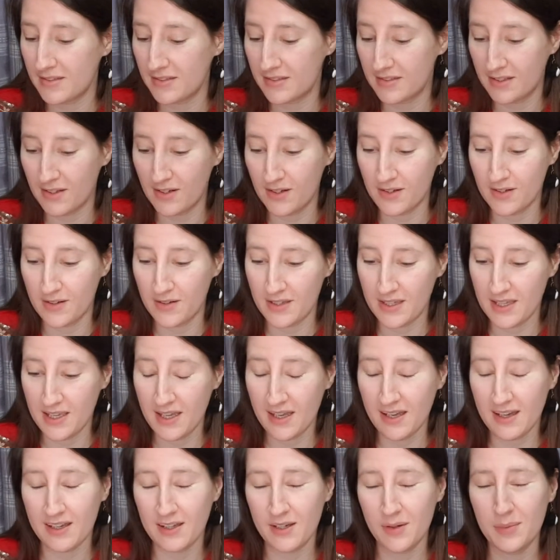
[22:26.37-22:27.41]
So yeah,
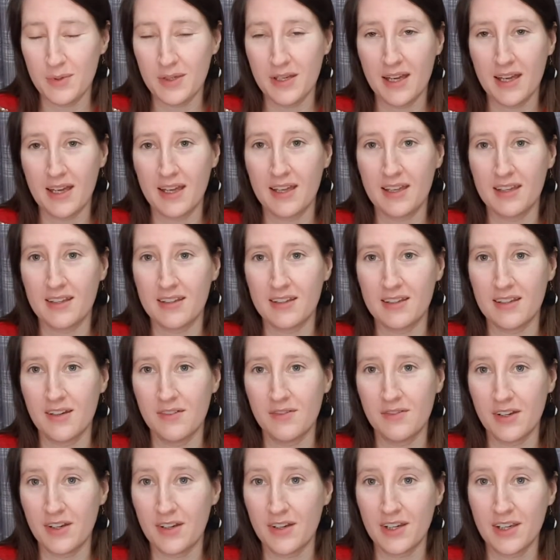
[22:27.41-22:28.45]
I hope you had a
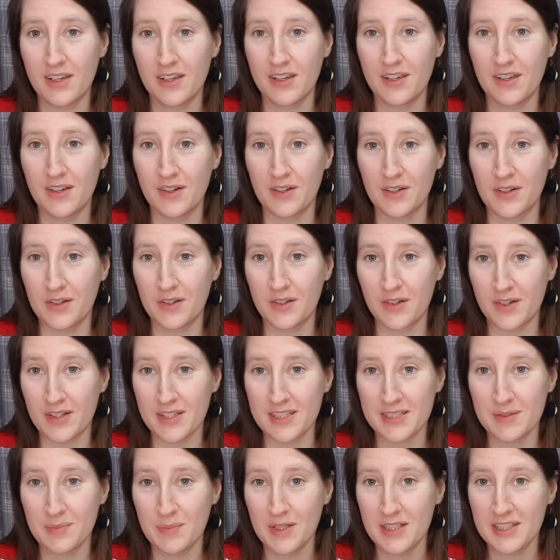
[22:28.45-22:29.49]
very good
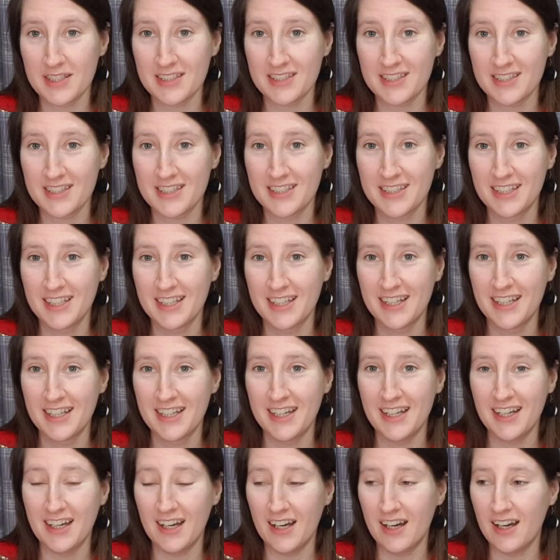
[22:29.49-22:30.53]
Christmas,
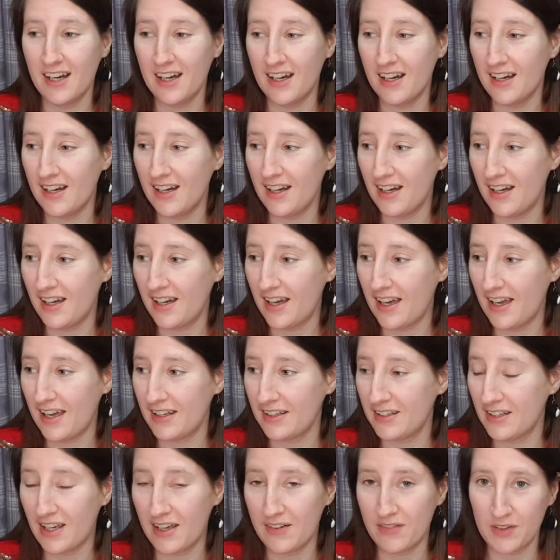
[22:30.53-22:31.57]

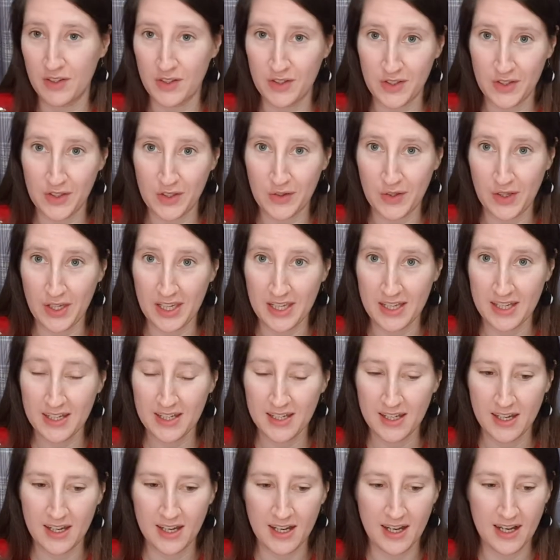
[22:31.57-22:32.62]
and you have a good new year.
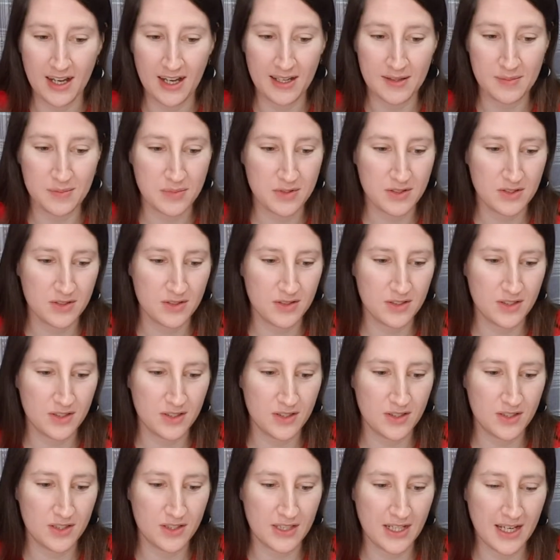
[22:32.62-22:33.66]
I
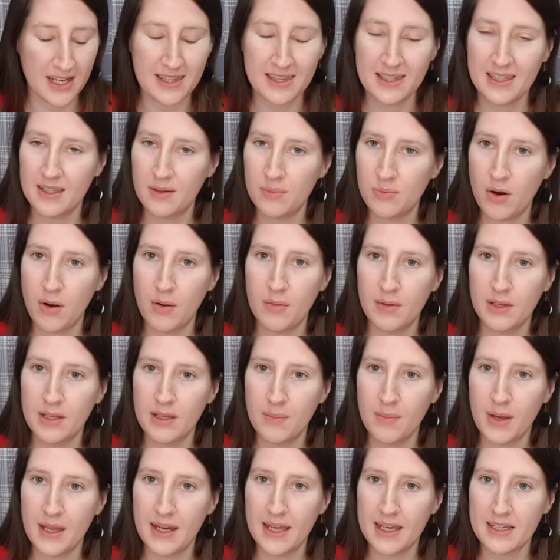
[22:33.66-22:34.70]
think probably in
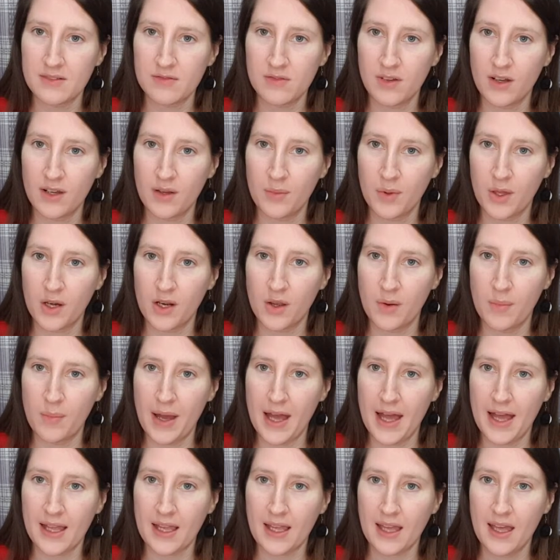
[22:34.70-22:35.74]
my next vlog I'm going to come
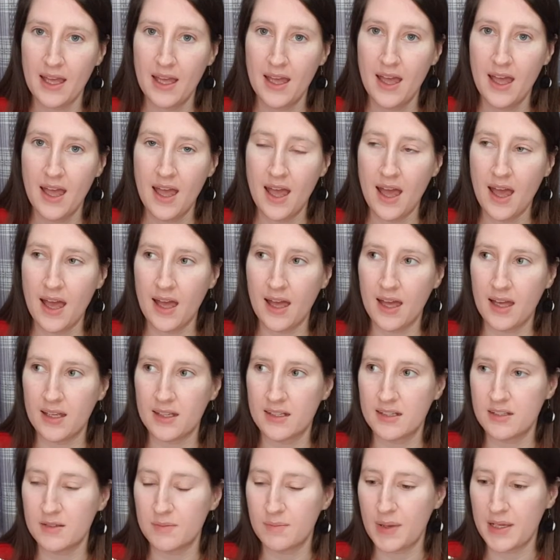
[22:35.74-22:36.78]
back
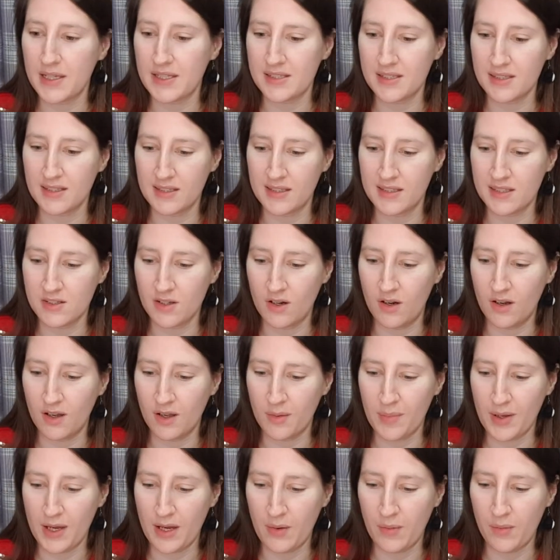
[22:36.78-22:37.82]
and basically talk
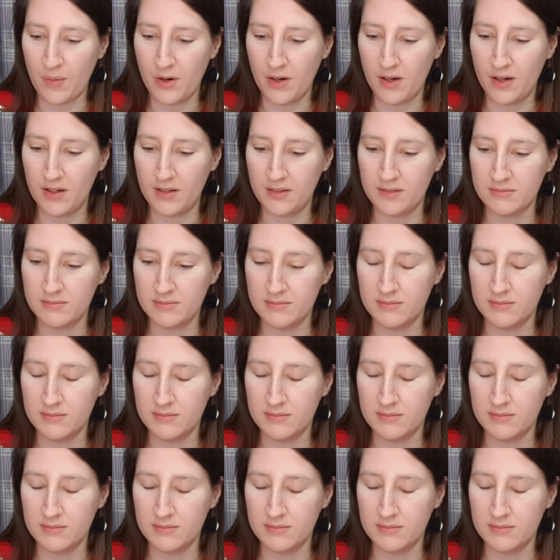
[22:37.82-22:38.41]
about what